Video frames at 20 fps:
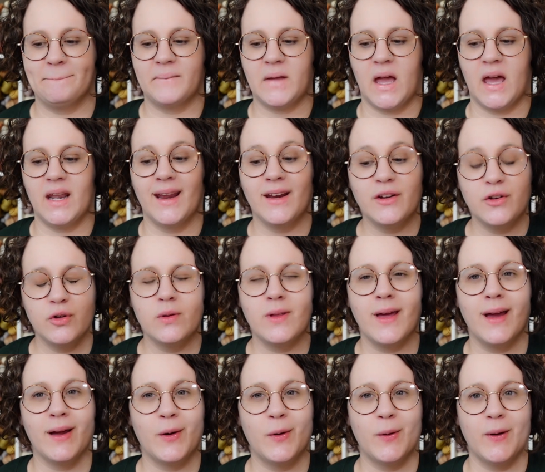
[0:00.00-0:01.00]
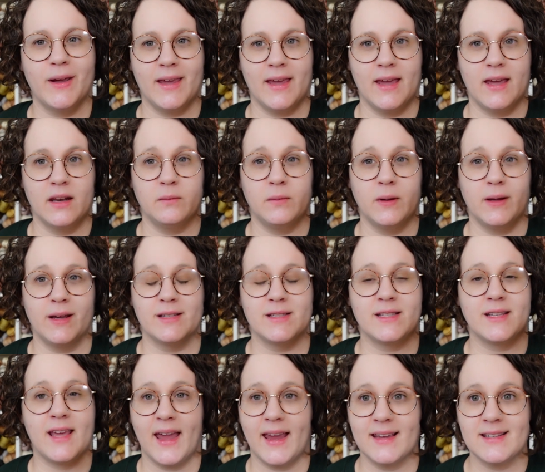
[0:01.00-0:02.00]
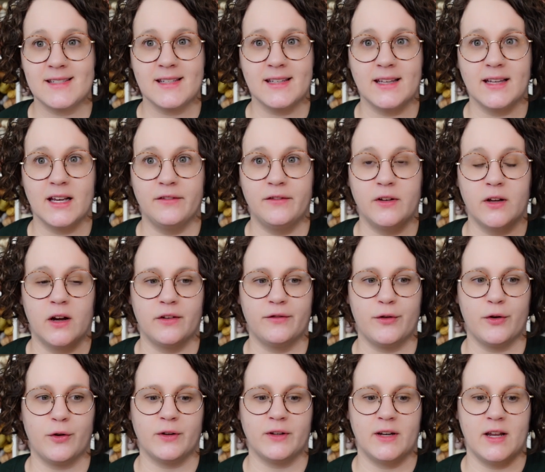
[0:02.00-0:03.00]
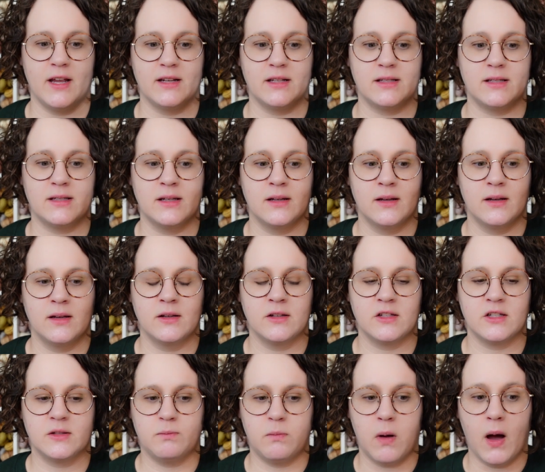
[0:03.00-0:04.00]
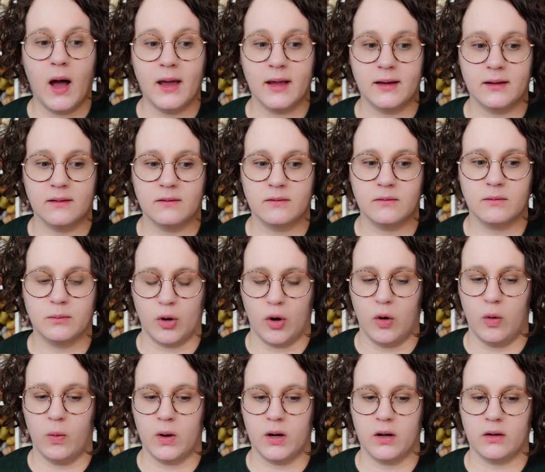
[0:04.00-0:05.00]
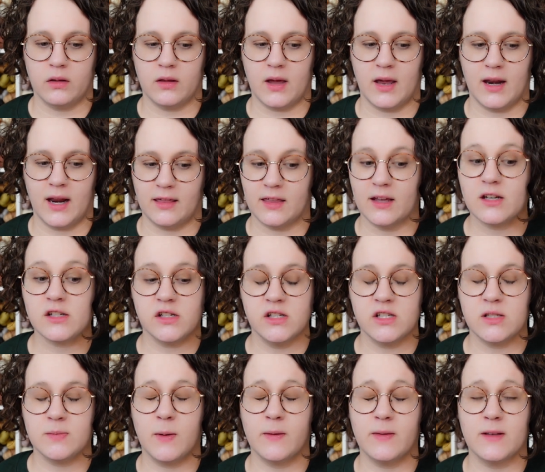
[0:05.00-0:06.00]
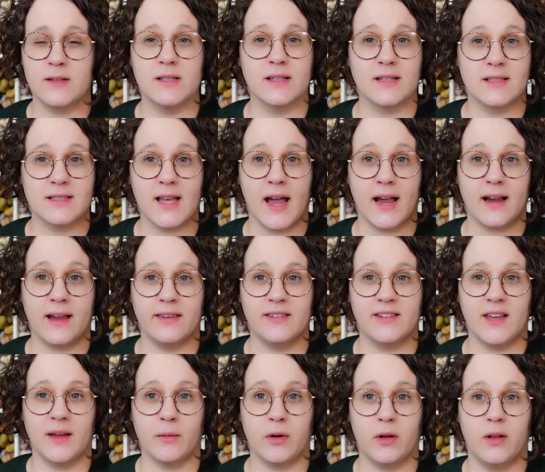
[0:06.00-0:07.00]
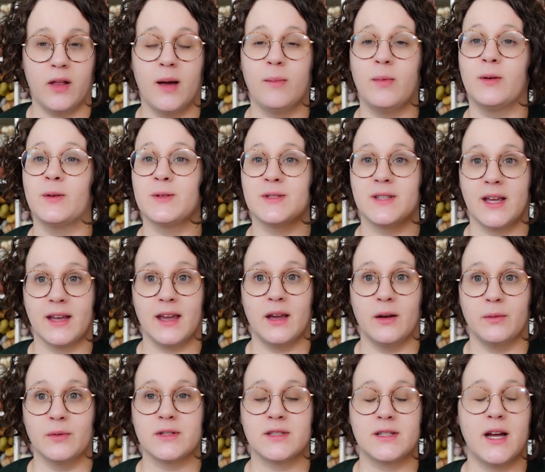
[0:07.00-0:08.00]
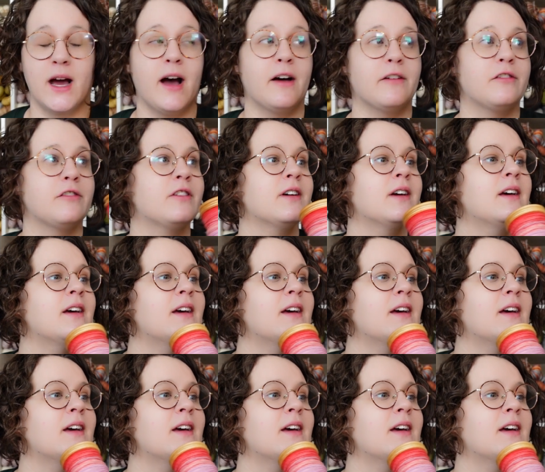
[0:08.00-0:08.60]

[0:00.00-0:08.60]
And I knew that going in because Casey of Young Folk Knits spun Polworth, and I think she spun this exact same club and was like, it was tough.